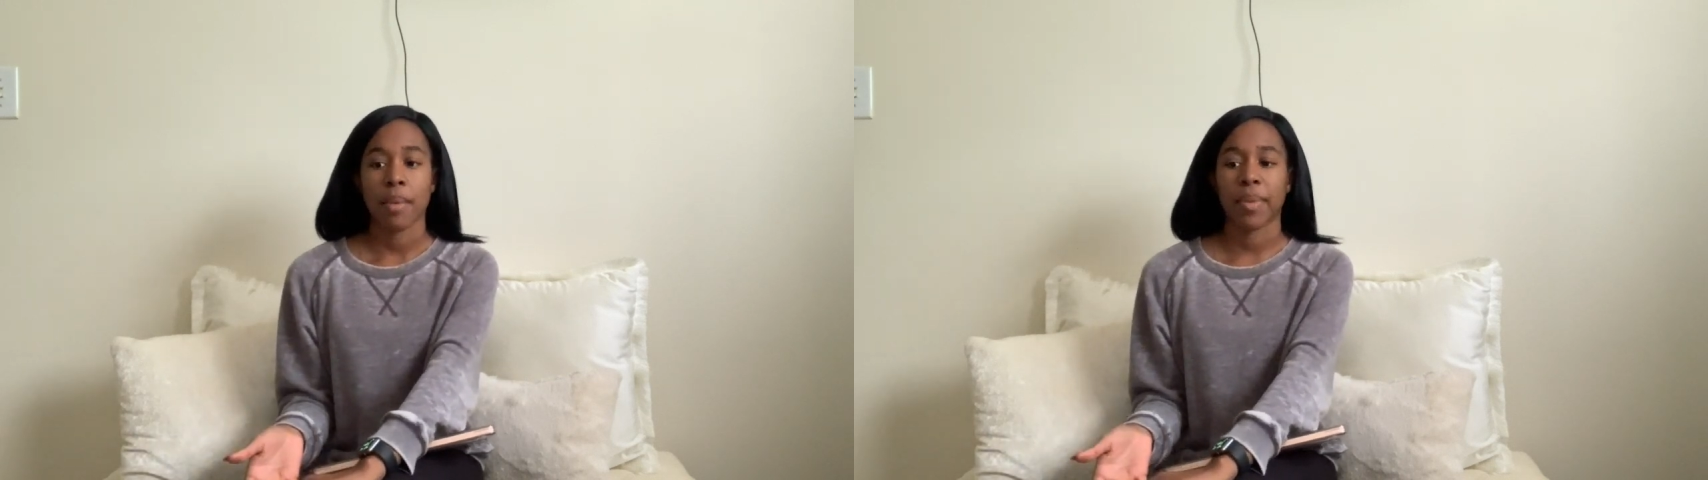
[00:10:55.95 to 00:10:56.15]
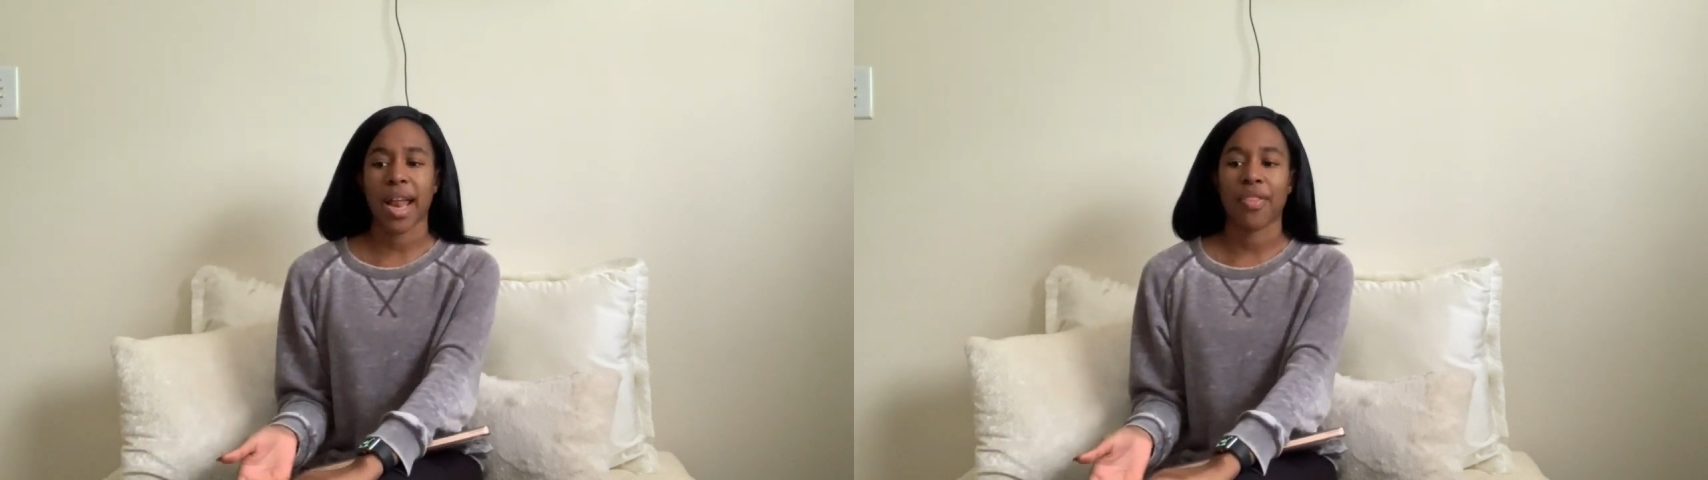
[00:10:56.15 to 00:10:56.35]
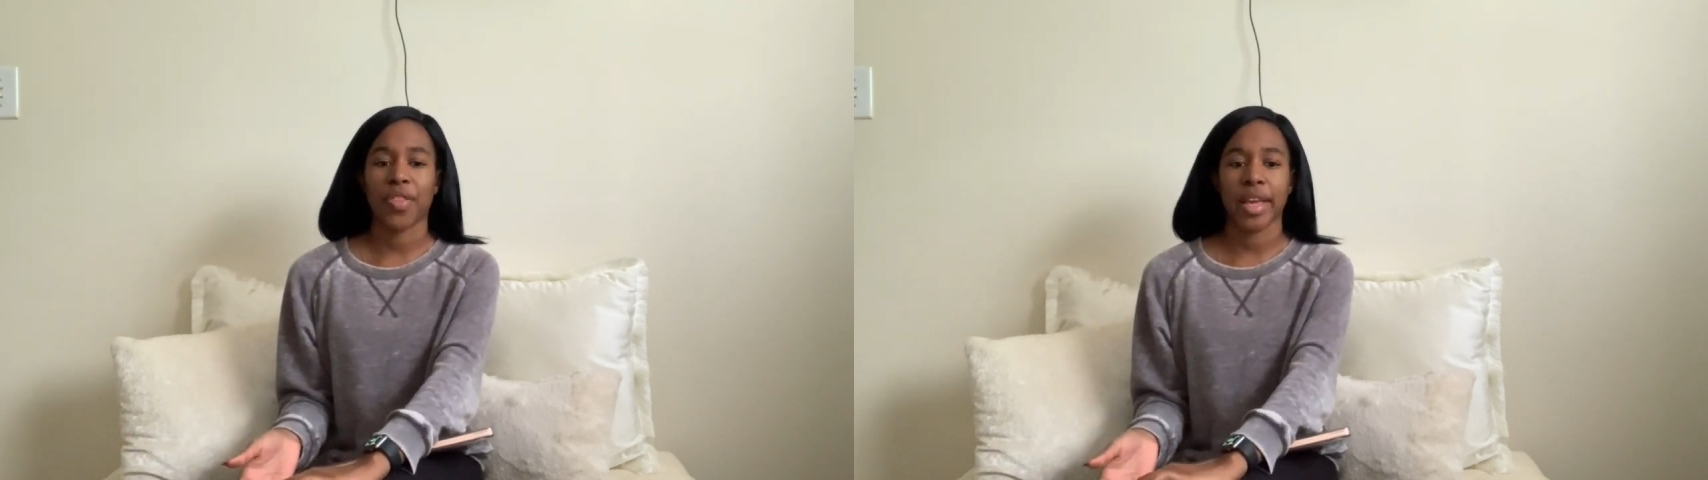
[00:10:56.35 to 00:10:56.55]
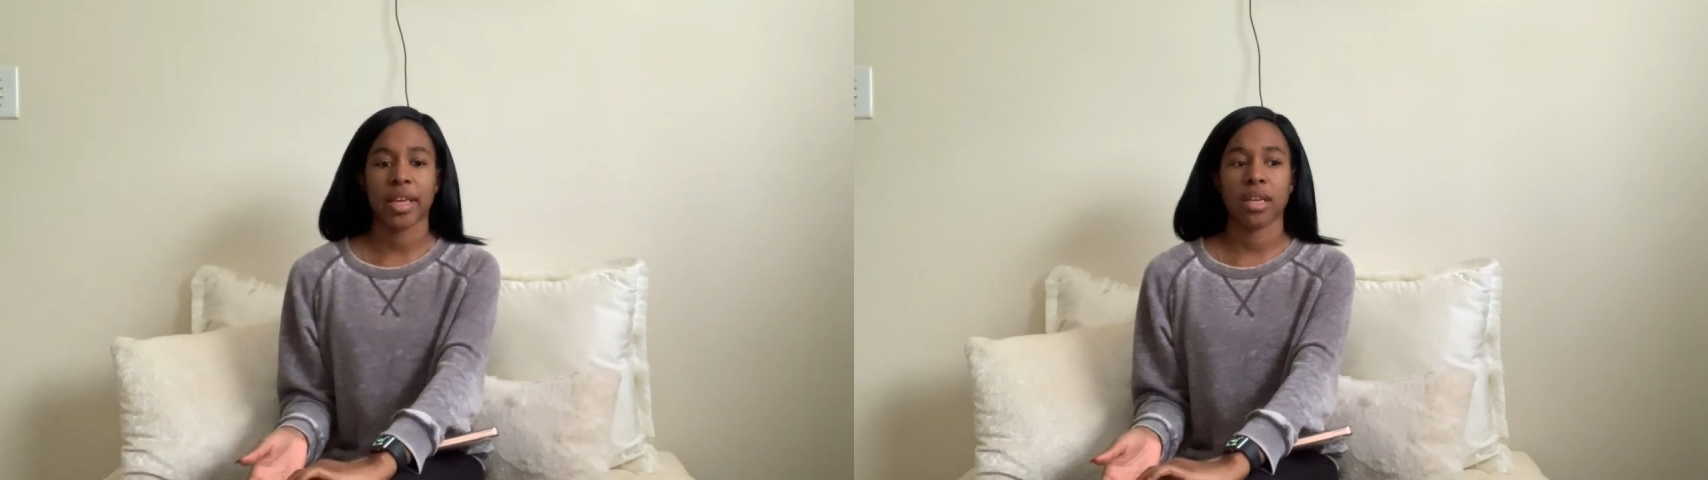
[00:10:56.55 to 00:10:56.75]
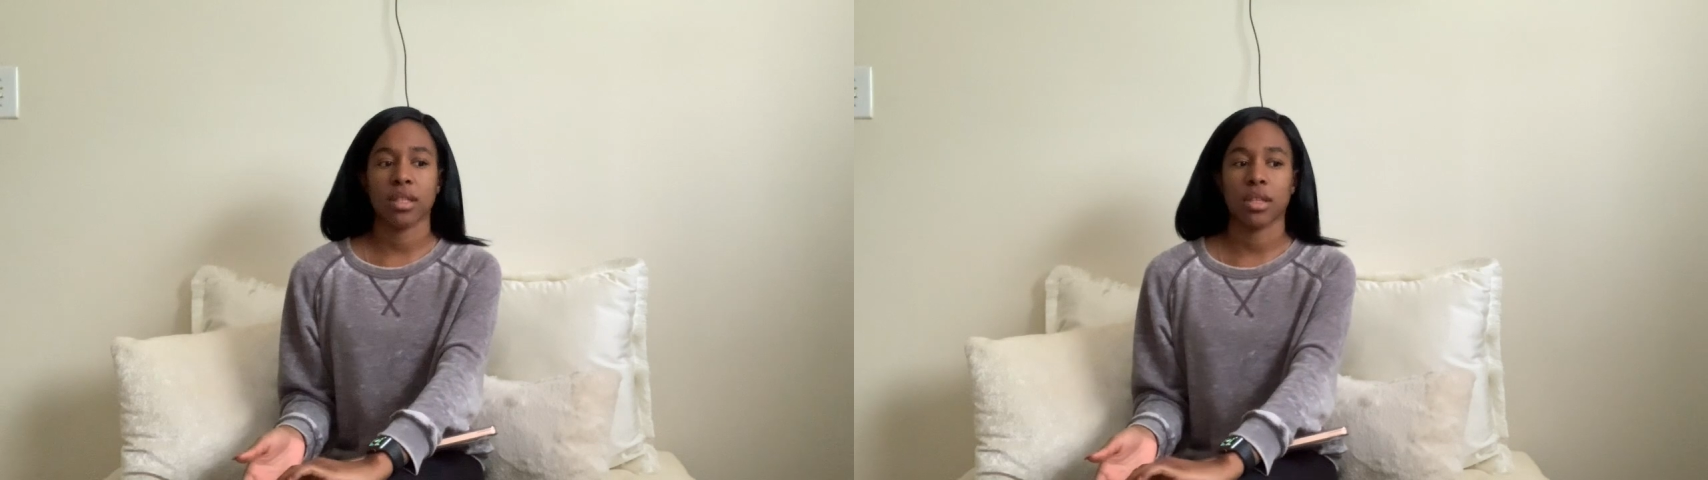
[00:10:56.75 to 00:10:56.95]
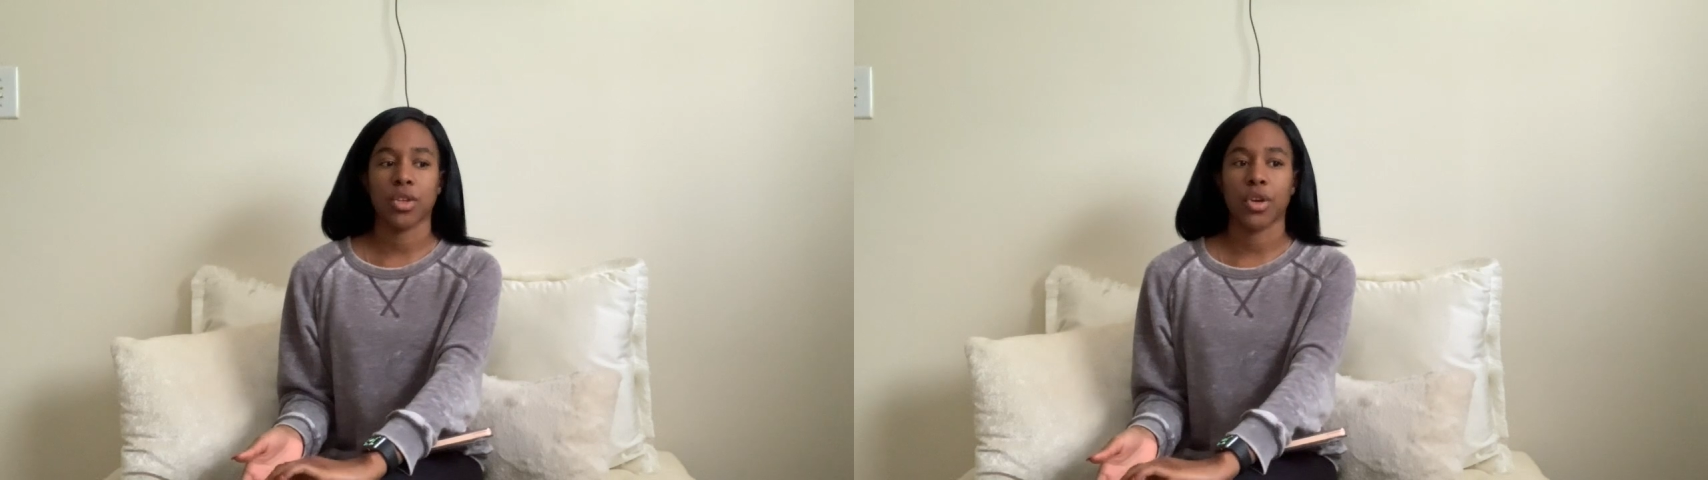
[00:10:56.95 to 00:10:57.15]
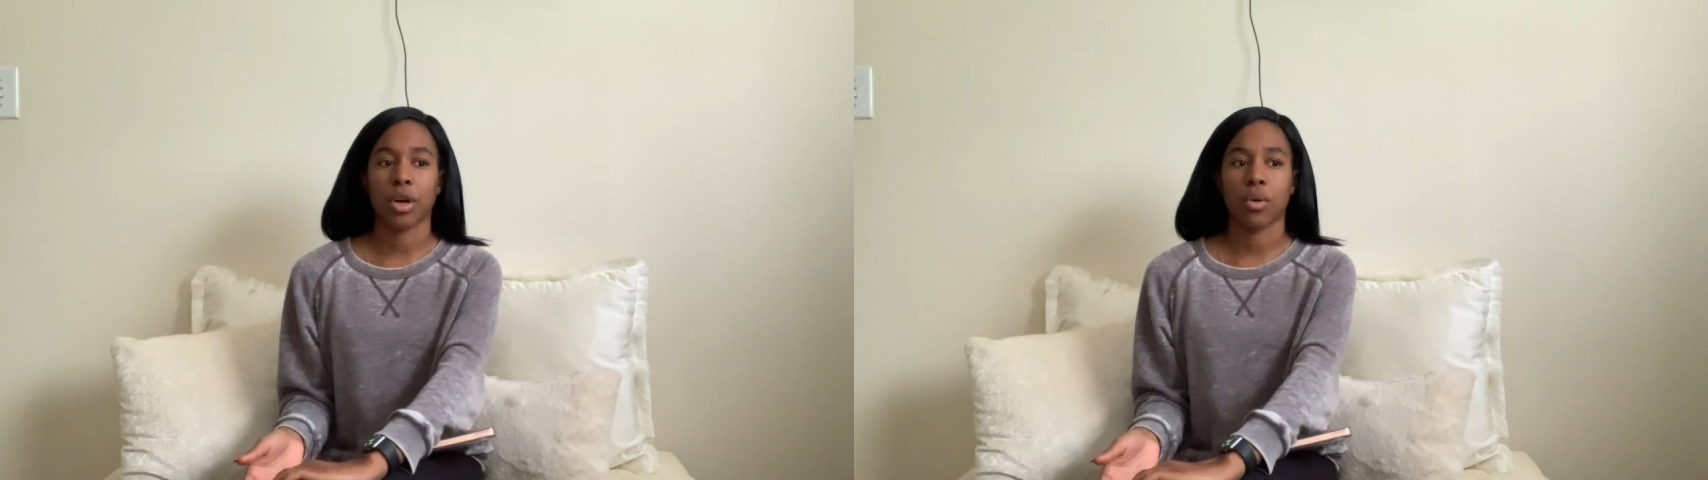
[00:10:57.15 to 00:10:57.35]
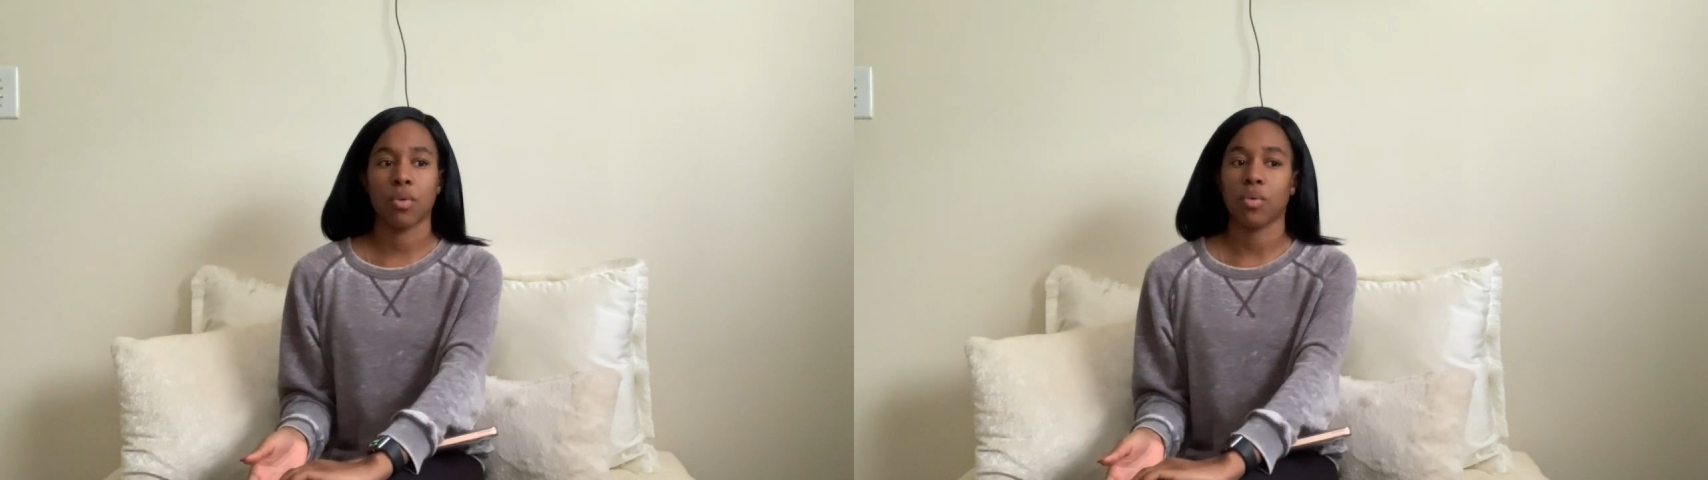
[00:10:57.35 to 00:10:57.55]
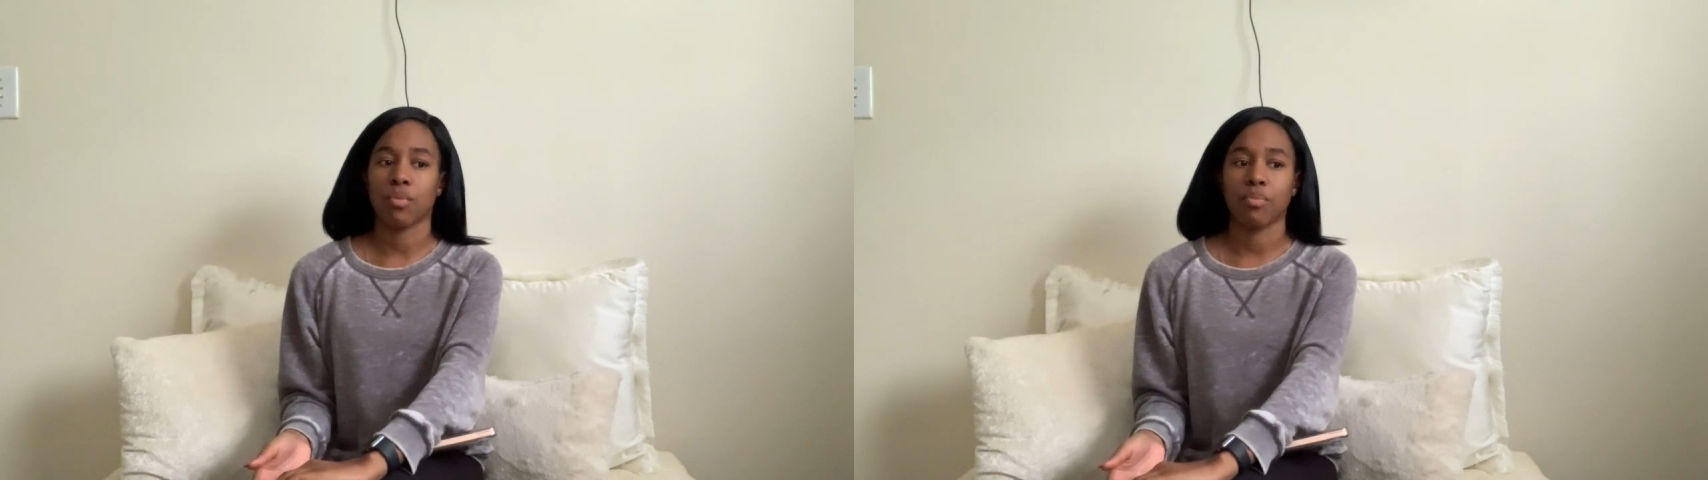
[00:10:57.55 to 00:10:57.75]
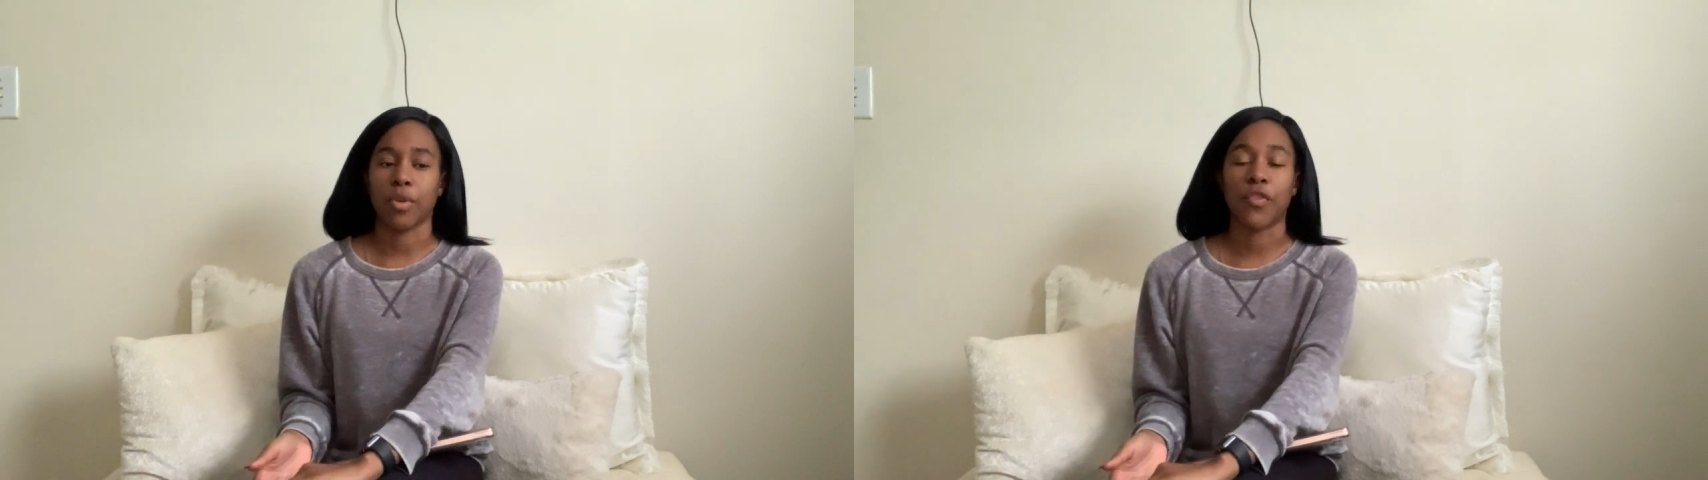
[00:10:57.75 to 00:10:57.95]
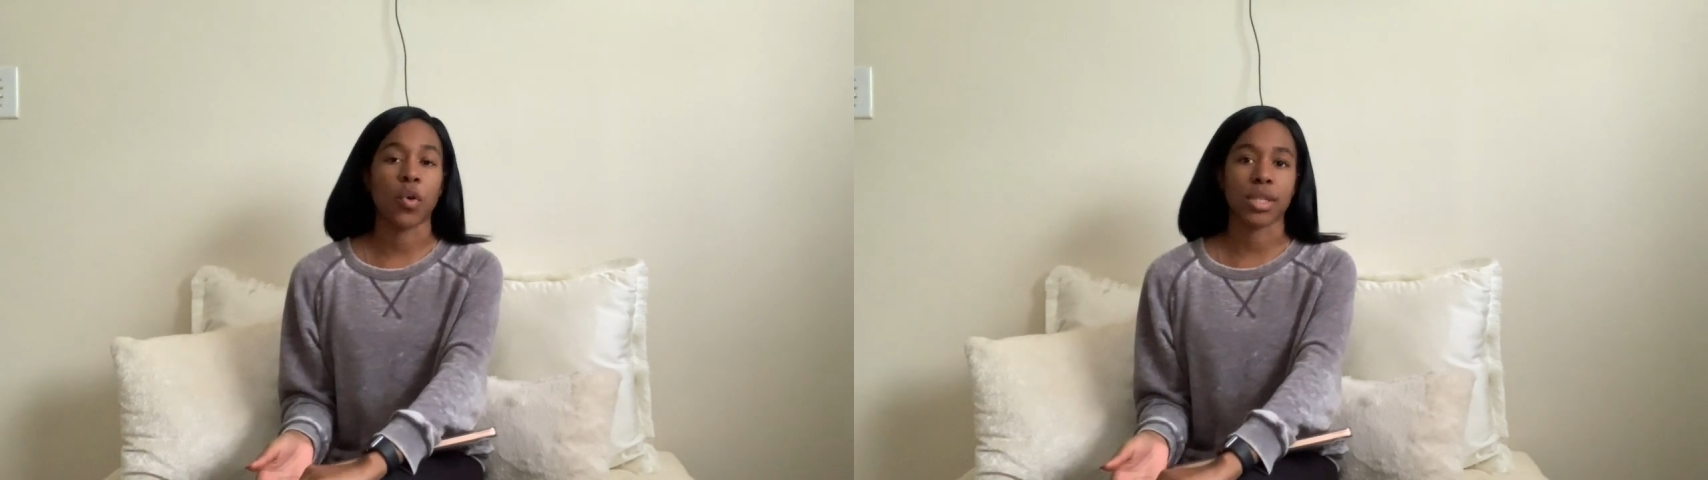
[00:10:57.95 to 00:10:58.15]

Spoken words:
but I think, you know, before